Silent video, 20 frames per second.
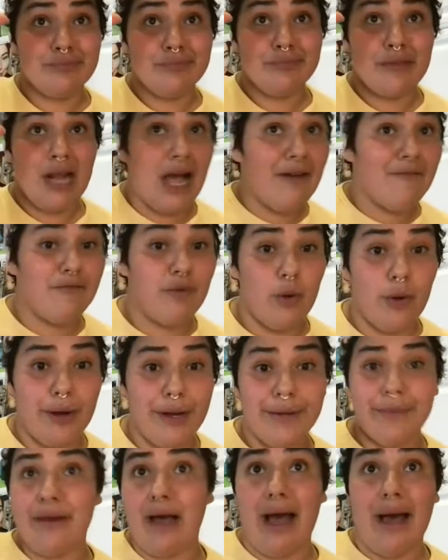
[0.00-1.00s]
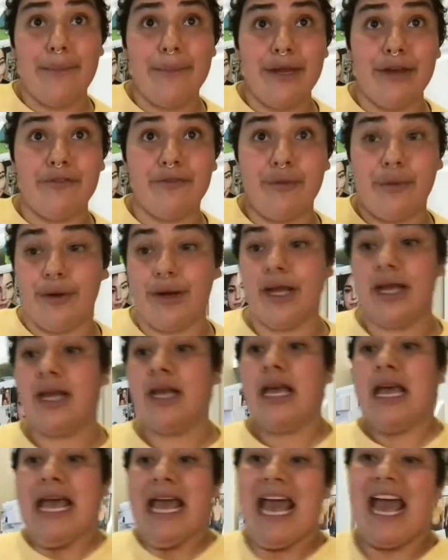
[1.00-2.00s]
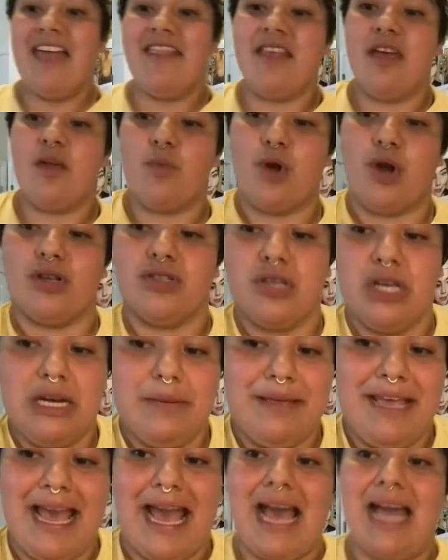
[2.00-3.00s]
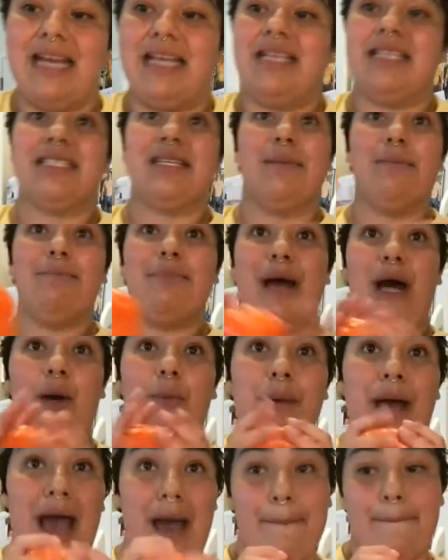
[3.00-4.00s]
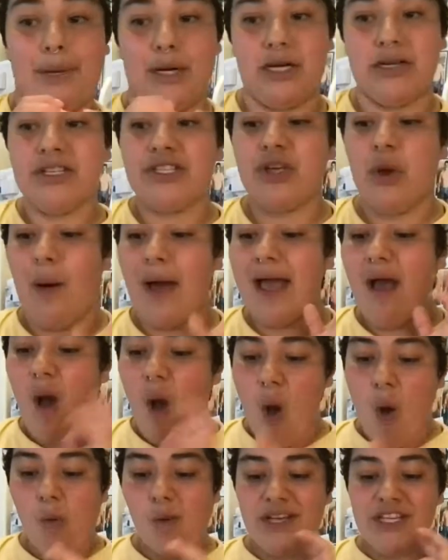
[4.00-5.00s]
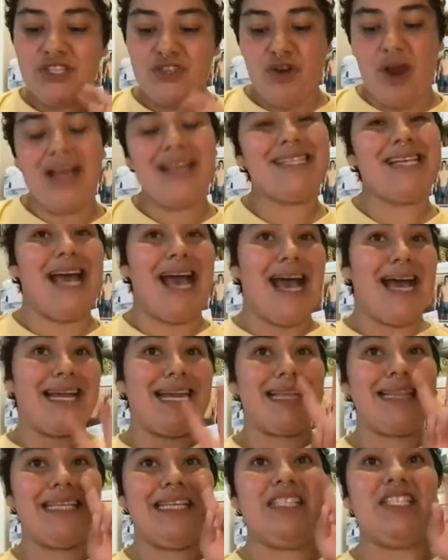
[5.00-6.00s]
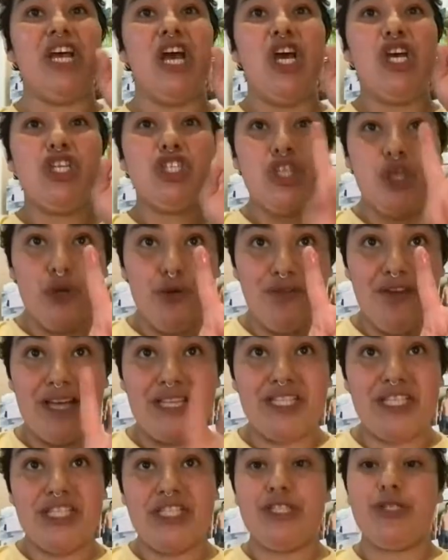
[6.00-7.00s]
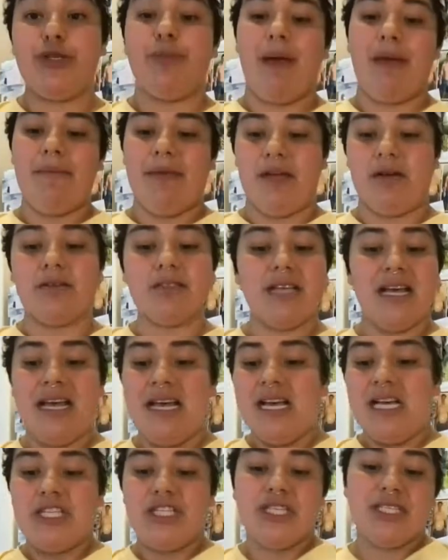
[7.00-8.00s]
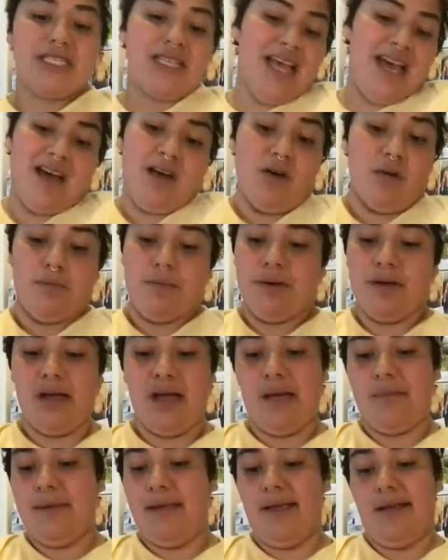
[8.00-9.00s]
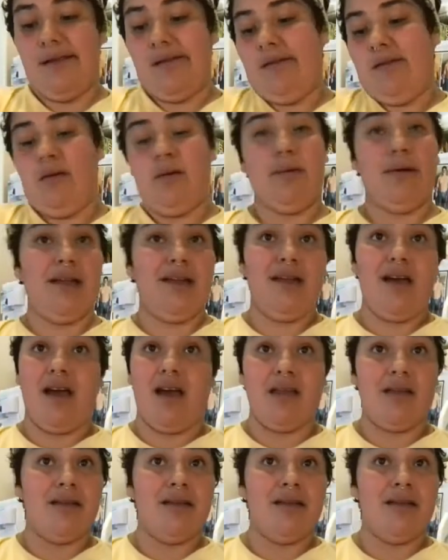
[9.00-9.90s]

I'm for it. I'm here for it. And then we're also going to be adding some bell pepper. So I always try to add at least 2 veggies to my meals just to help. I mean, why not?